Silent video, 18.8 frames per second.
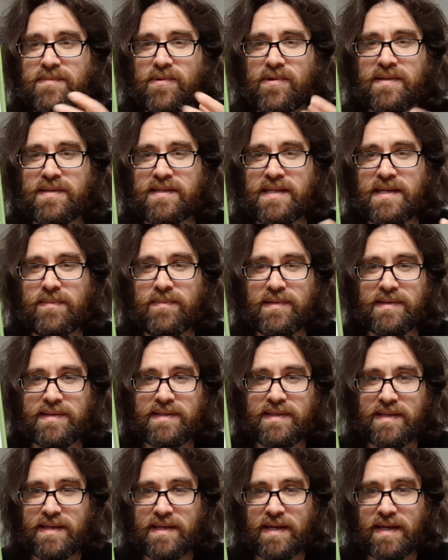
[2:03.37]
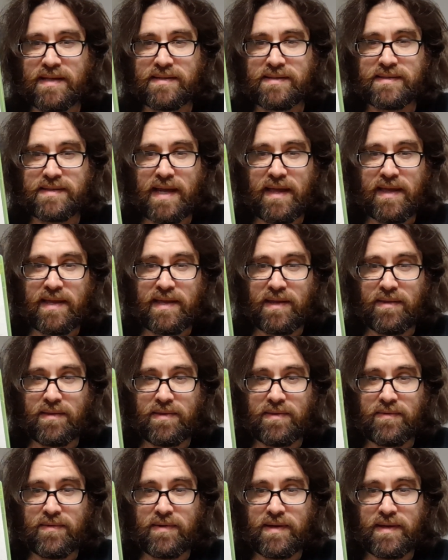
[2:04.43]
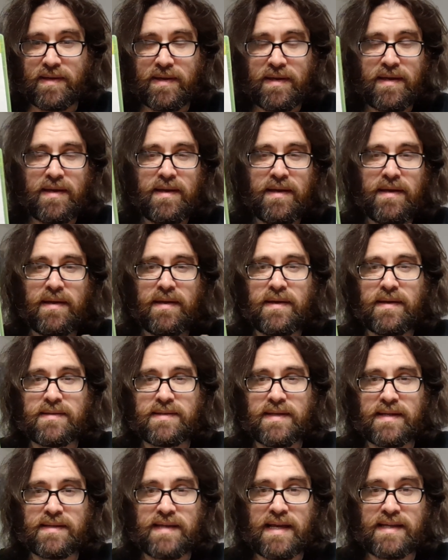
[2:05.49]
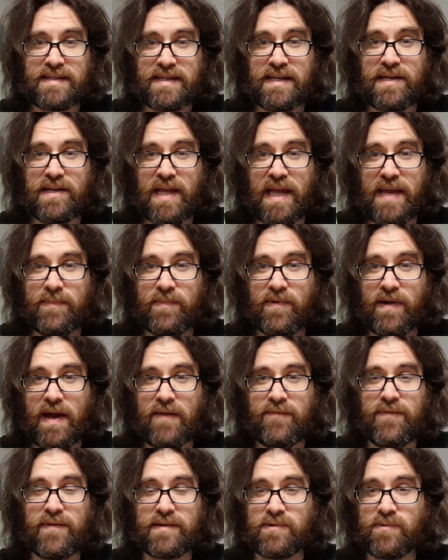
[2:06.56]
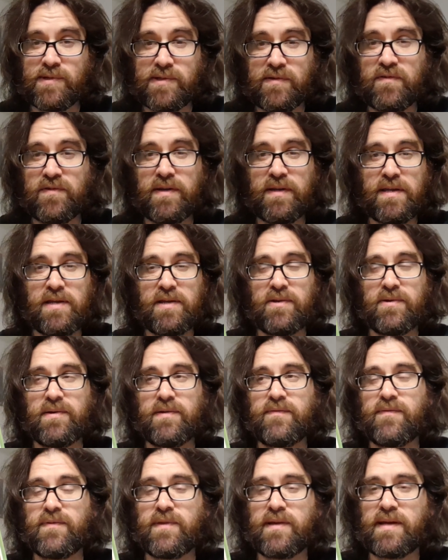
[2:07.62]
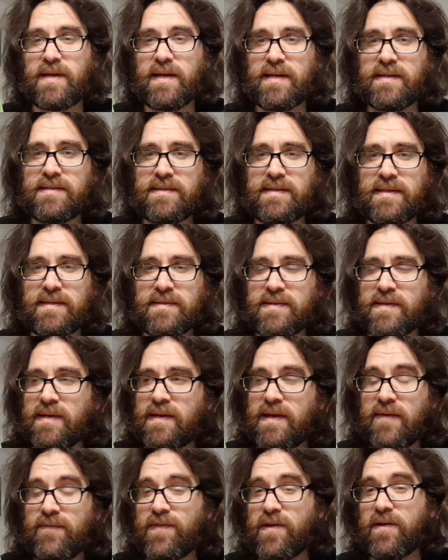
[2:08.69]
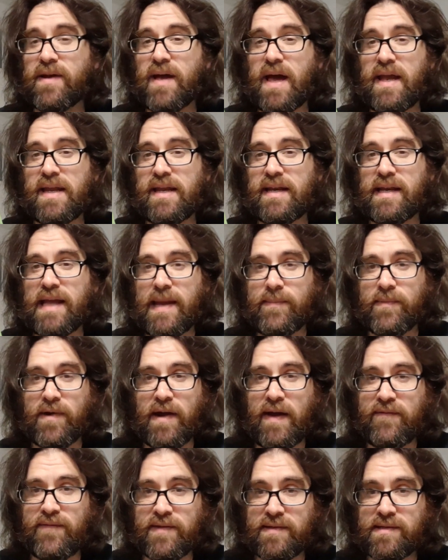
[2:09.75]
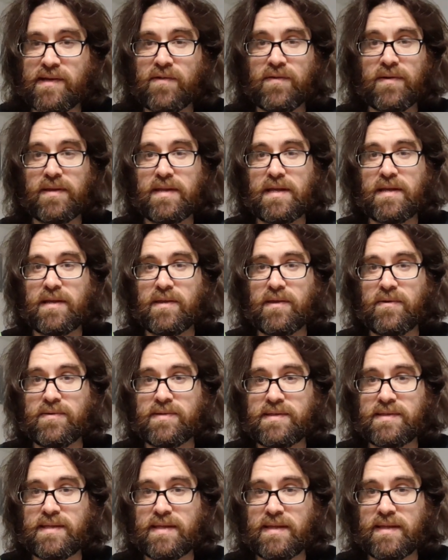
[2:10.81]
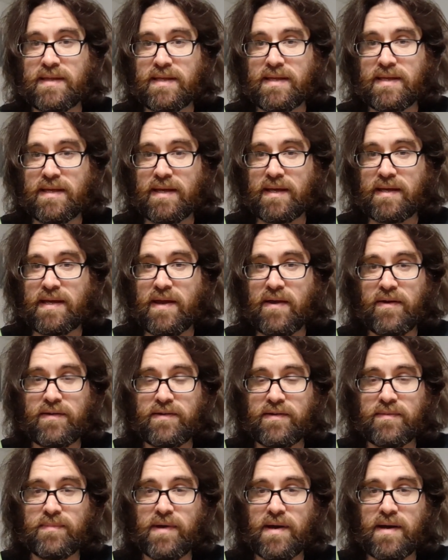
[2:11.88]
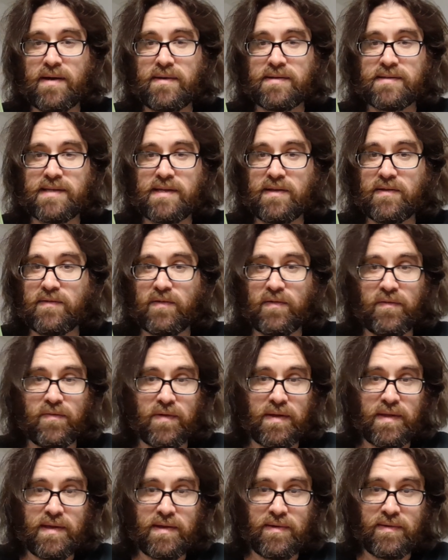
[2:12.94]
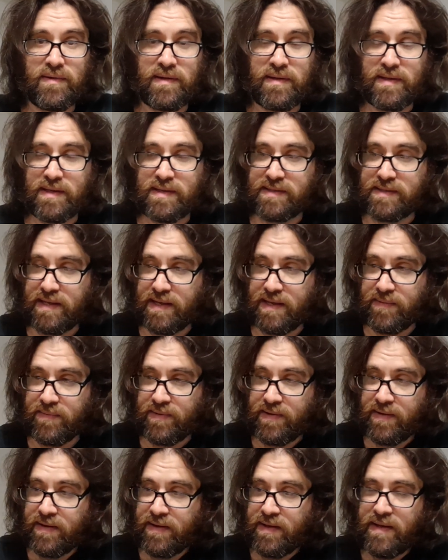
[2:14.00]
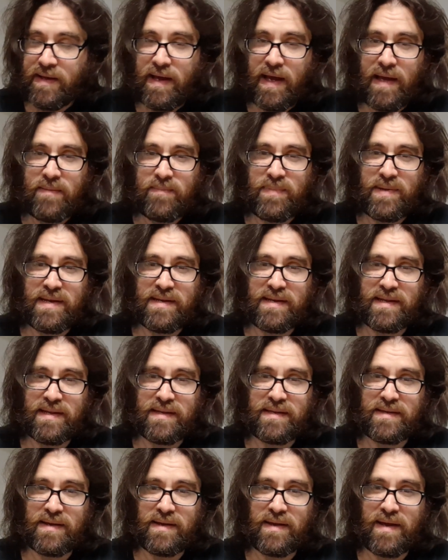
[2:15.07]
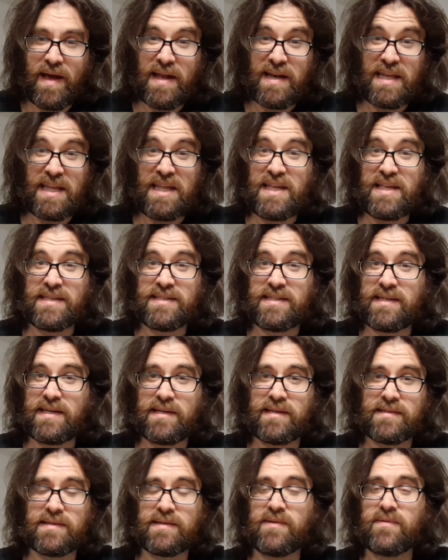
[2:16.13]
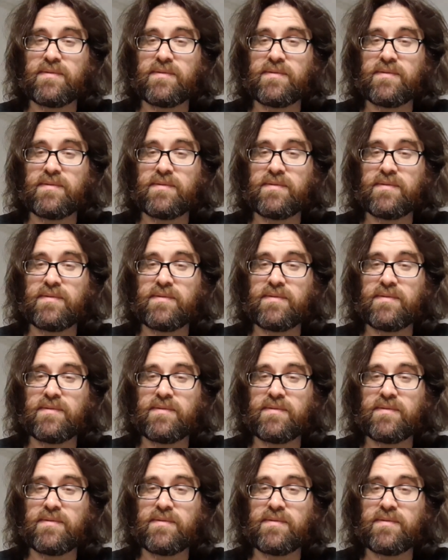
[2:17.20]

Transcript: more seamlessly on Silent Hill 3 because it has in-game graphics, which are really good for the cutscenes. If they're not in-game graphics, they're really close to the character models. They were really good in this game. I beat it on easy because